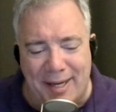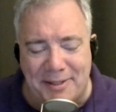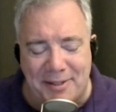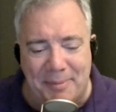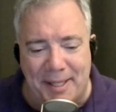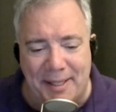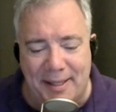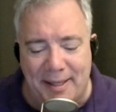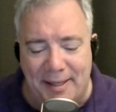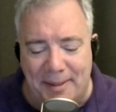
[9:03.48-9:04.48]
to me.
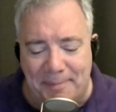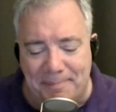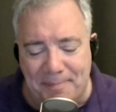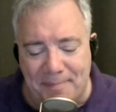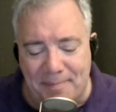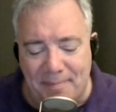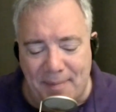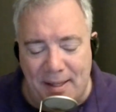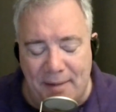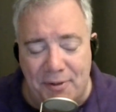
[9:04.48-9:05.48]
Um,
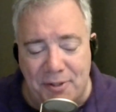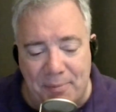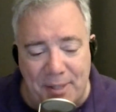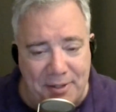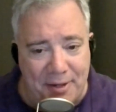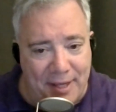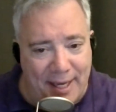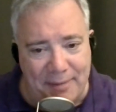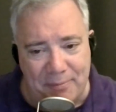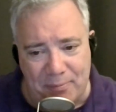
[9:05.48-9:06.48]
for some reason,
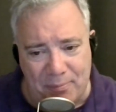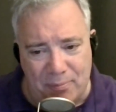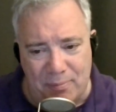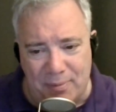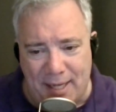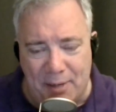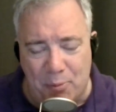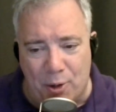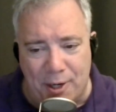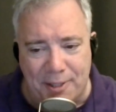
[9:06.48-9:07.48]
that kind of
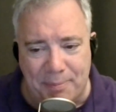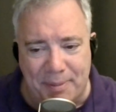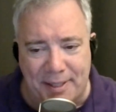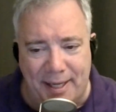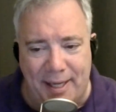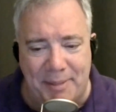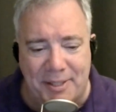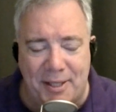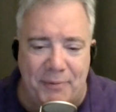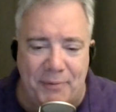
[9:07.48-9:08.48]
worked, but the game
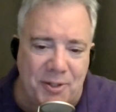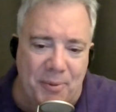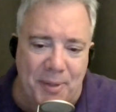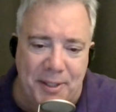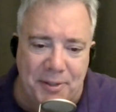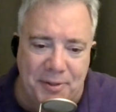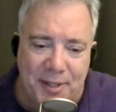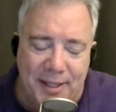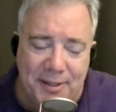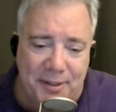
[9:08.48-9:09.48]
itself was so
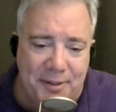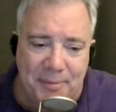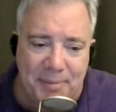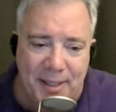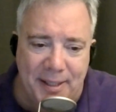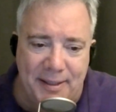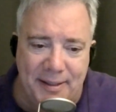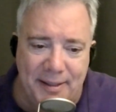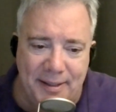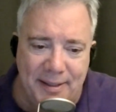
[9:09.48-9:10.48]
uninteresting. I still don't play it.
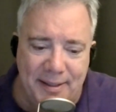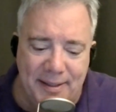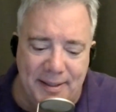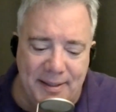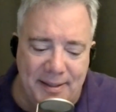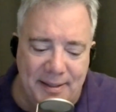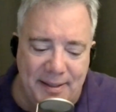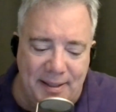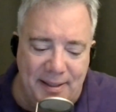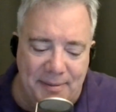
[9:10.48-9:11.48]

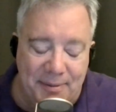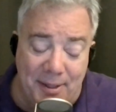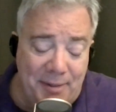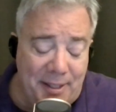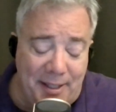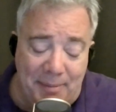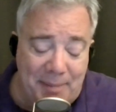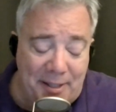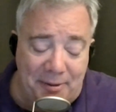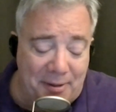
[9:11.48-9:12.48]
Um, so I really, I'm, I do not know